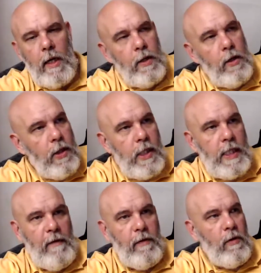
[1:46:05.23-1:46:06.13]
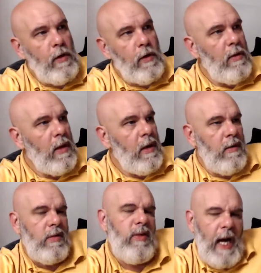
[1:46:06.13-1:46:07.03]
The other 7 will go,
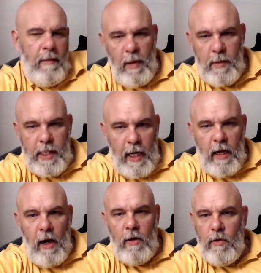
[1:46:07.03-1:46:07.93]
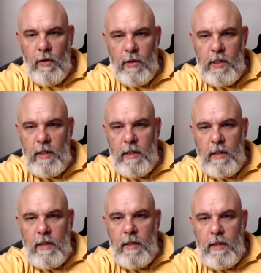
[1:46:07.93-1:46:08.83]
mum and dad got on all right.
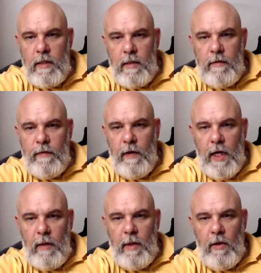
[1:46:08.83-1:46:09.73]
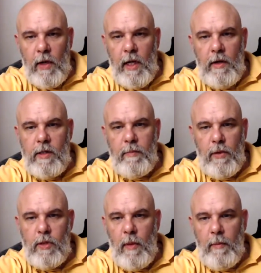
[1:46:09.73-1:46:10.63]
Fuck you, man. I ain't going to
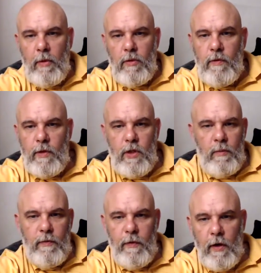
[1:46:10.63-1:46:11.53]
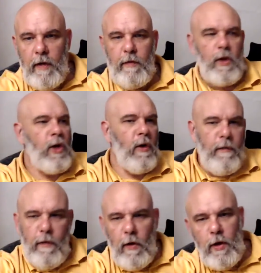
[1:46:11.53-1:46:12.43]
bust my balls for some fuck
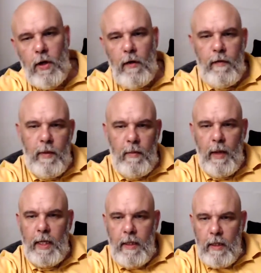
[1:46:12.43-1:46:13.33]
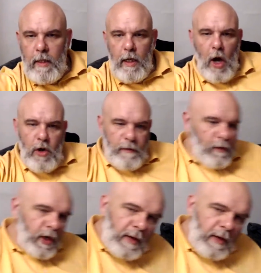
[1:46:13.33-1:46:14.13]
the government, man. Only fucking